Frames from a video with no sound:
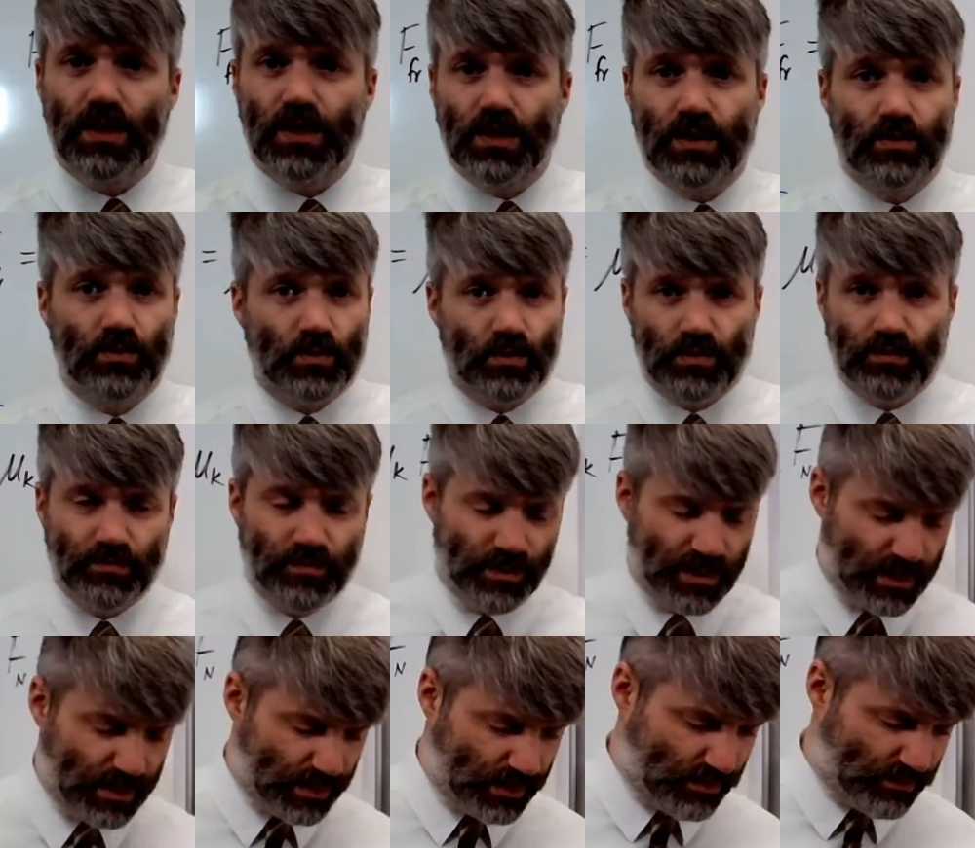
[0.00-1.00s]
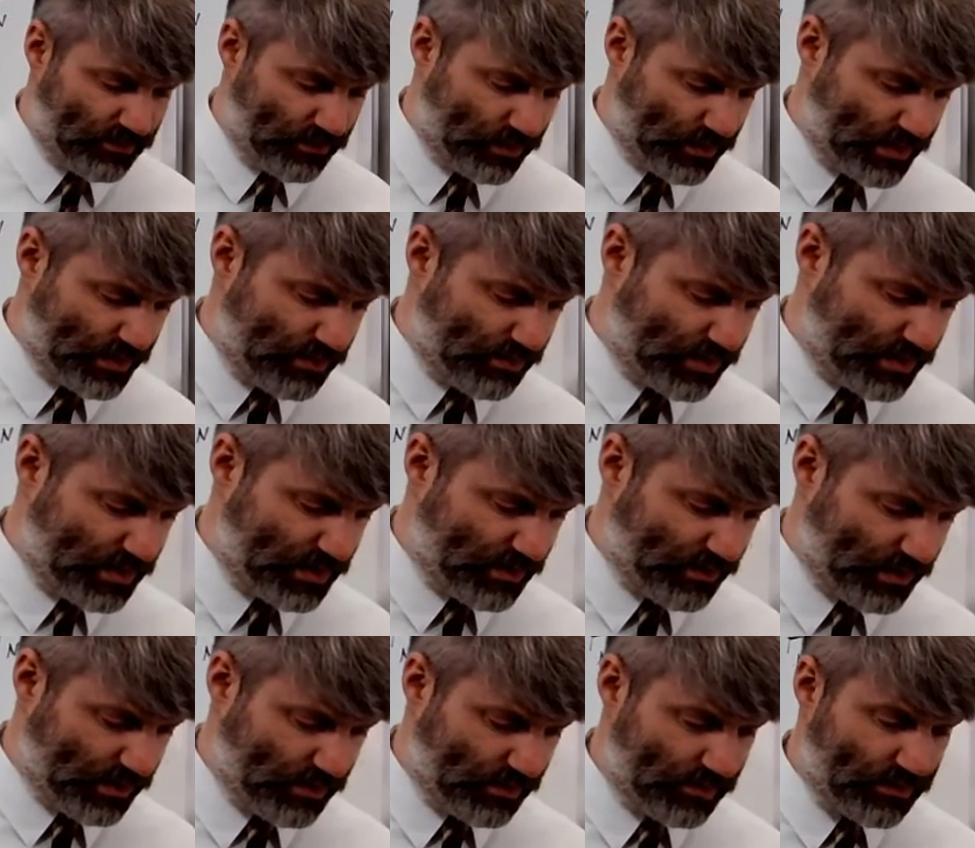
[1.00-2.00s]
in order for that net force to be
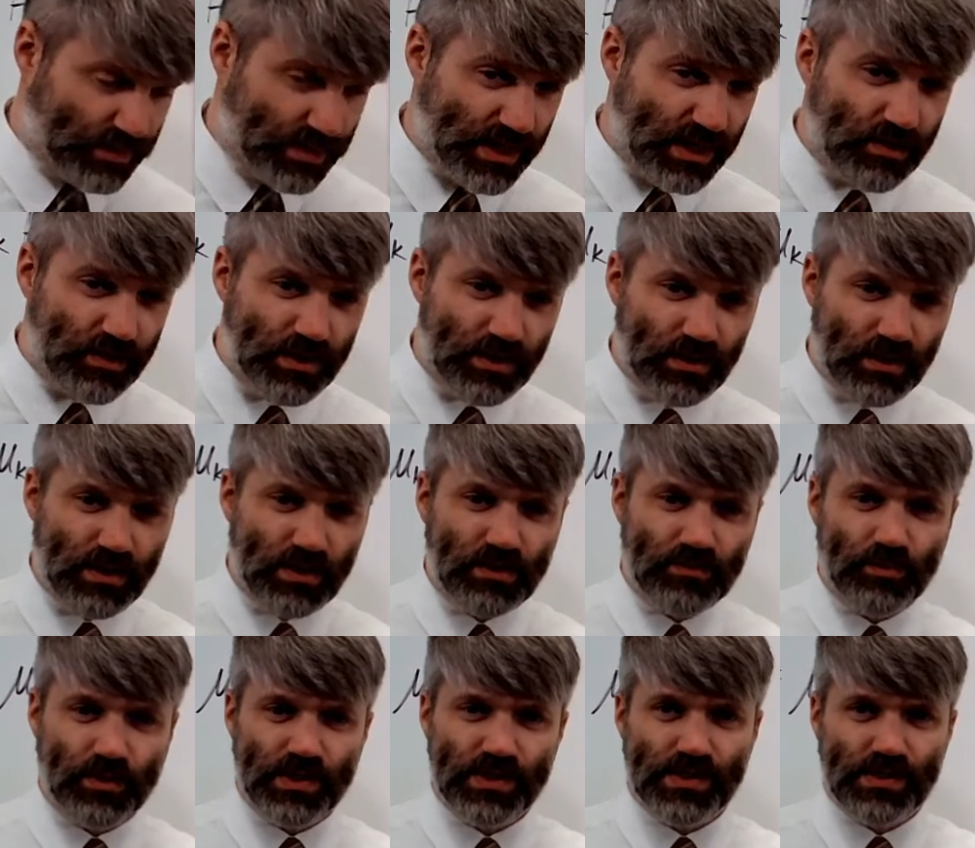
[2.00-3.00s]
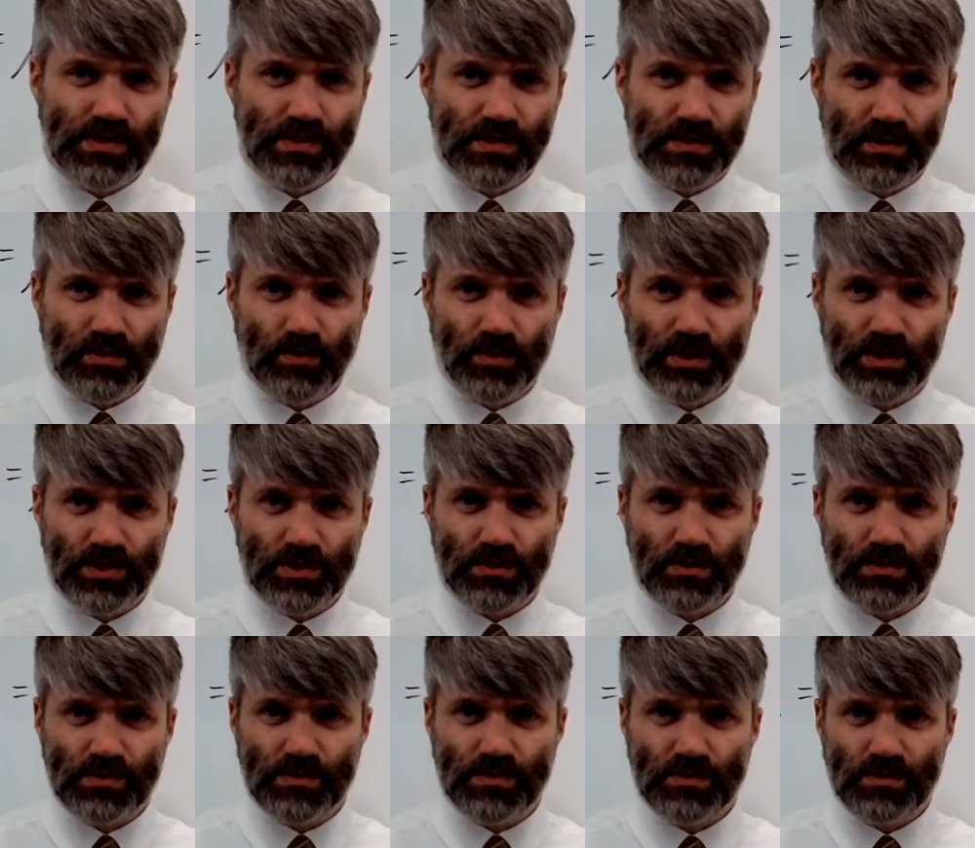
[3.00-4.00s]
0. Now, in a lot of ways, this
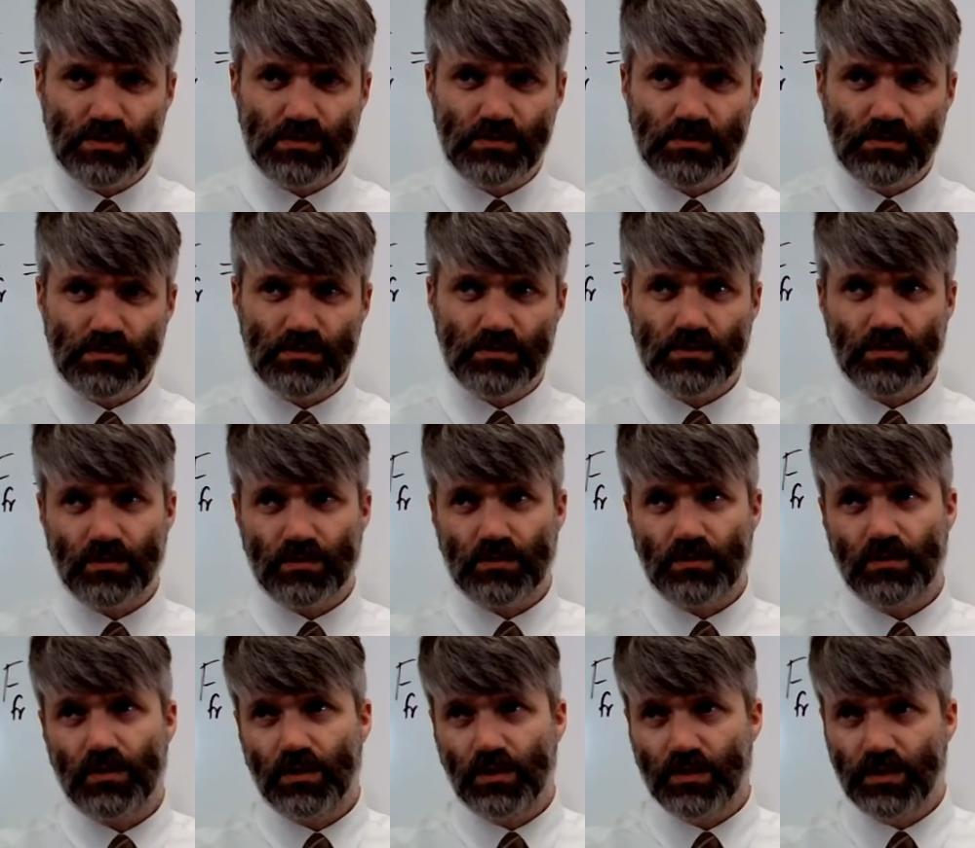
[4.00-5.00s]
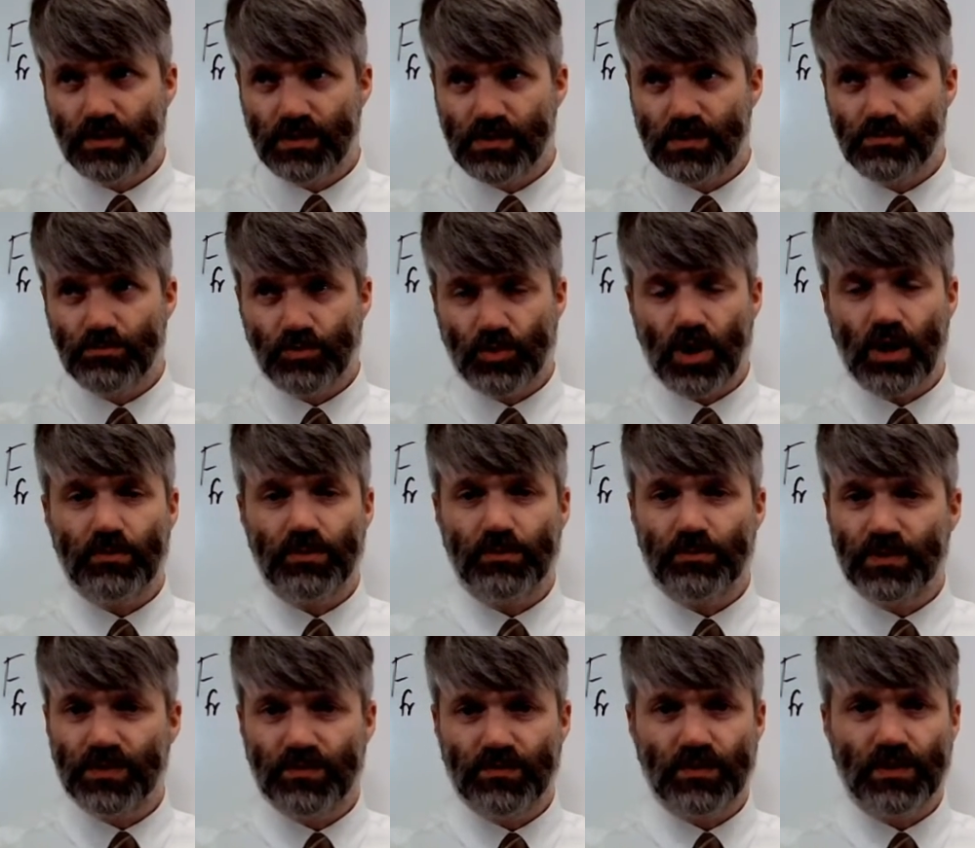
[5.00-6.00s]
equation is, or this
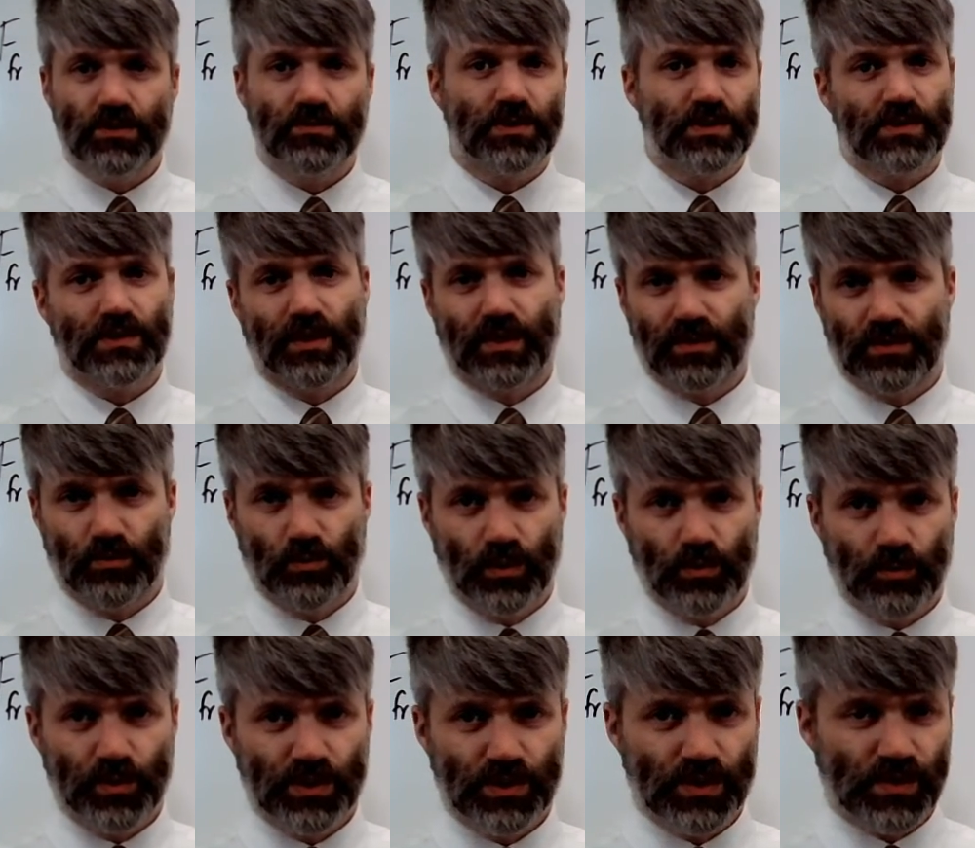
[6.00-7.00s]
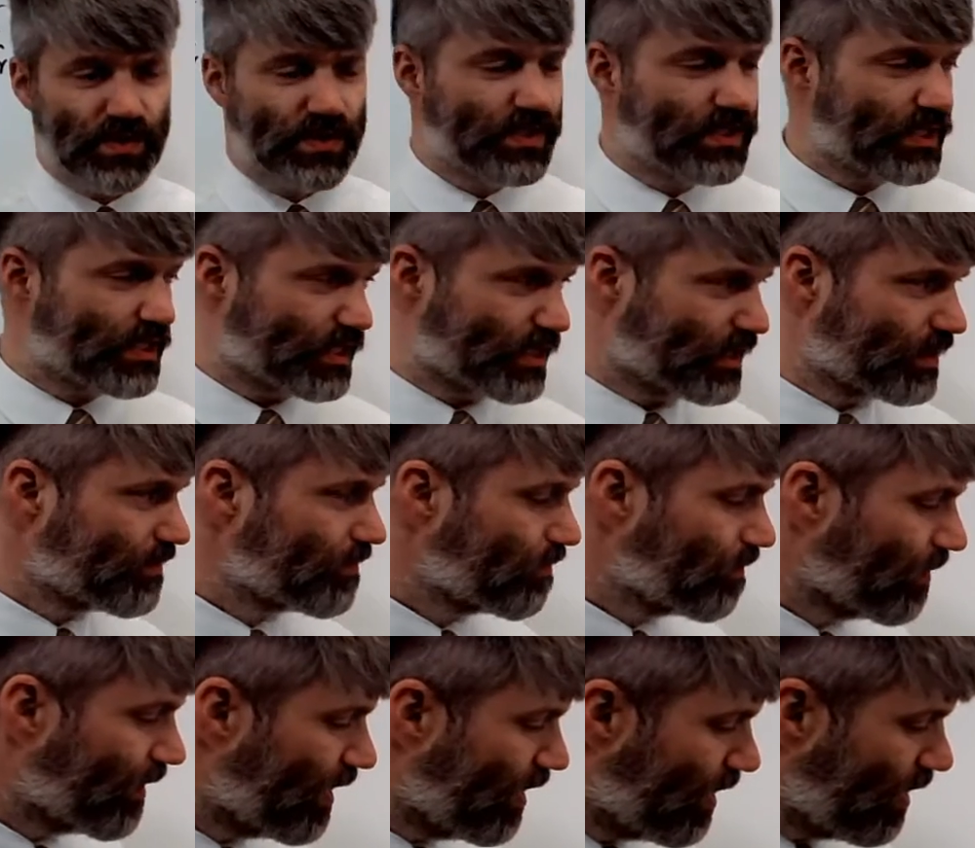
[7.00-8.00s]
problem is very much like the one we just did.
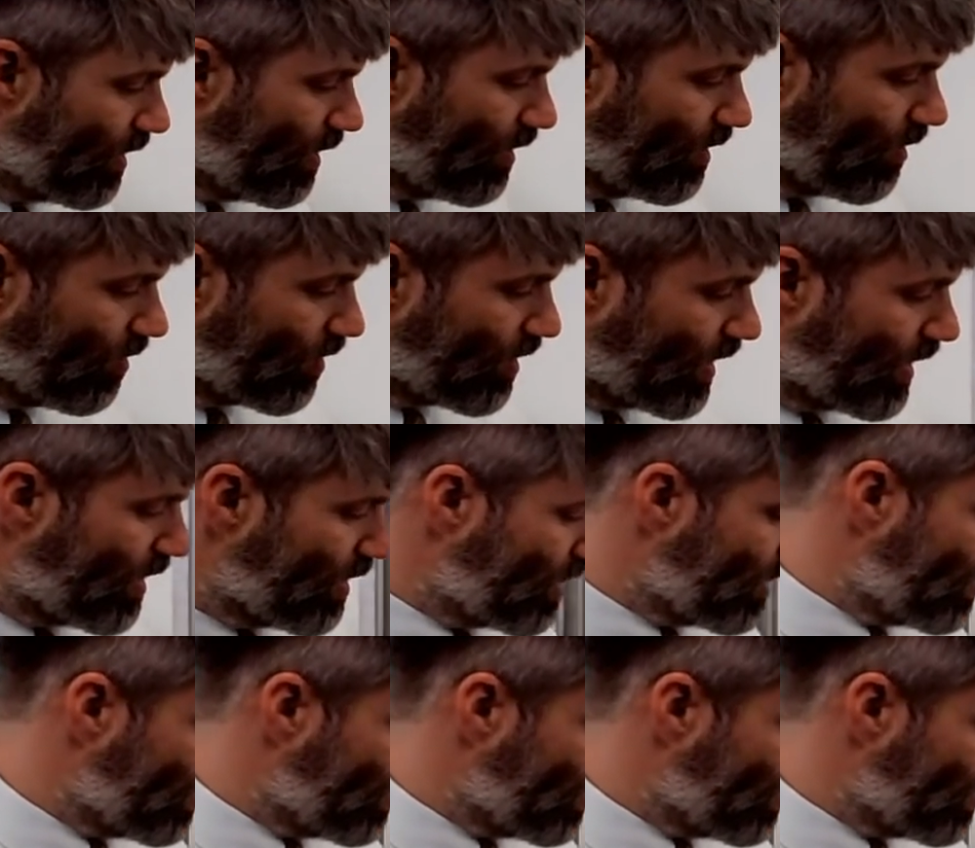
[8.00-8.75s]
Okay?